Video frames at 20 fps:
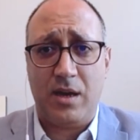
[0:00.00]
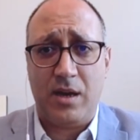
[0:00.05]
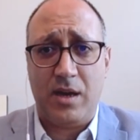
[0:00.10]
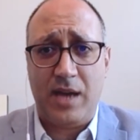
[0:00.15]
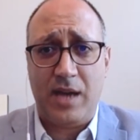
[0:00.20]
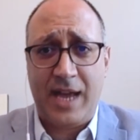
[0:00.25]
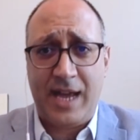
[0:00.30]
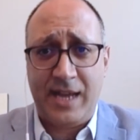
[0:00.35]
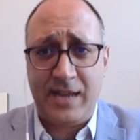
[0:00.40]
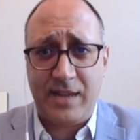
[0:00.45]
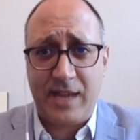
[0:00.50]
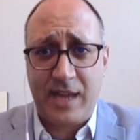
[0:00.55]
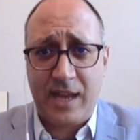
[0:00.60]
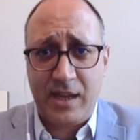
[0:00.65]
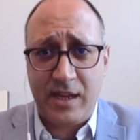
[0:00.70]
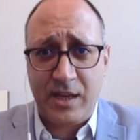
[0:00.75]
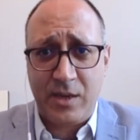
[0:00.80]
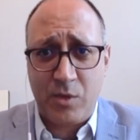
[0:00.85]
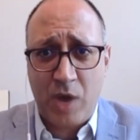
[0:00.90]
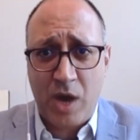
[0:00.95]
and
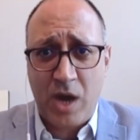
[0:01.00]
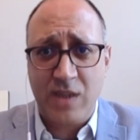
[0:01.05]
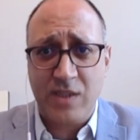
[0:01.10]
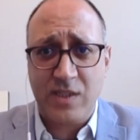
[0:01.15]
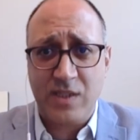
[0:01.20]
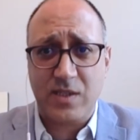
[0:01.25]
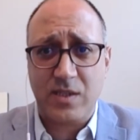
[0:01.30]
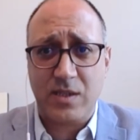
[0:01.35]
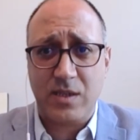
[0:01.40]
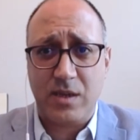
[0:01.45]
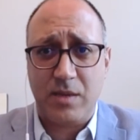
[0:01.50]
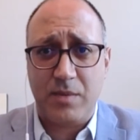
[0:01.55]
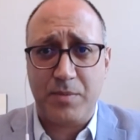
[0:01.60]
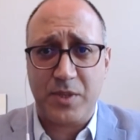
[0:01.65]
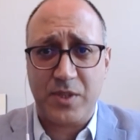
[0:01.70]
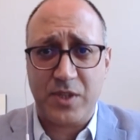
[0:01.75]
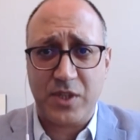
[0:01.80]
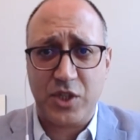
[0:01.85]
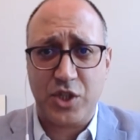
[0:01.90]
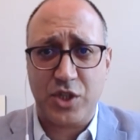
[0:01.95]
Iran's
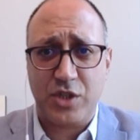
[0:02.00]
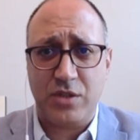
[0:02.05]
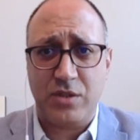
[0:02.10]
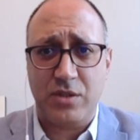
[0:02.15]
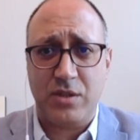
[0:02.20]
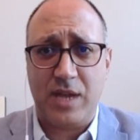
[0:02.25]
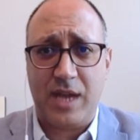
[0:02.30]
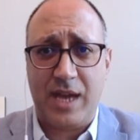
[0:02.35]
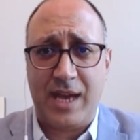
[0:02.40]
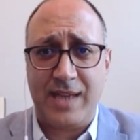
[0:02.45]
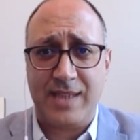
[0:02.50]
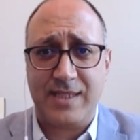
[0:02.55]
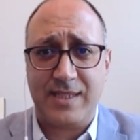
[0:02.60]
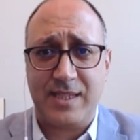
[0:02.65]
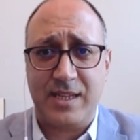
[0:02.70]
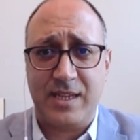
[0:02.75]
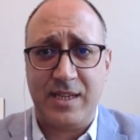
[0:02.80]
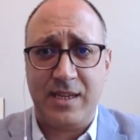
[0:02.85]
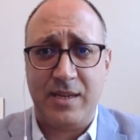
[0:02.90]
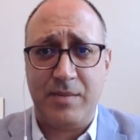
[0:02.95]
position as
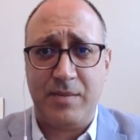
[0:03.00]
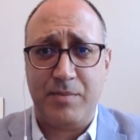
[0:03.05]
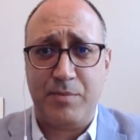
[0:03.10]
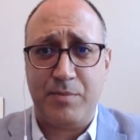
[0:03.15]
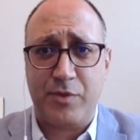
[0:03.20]
the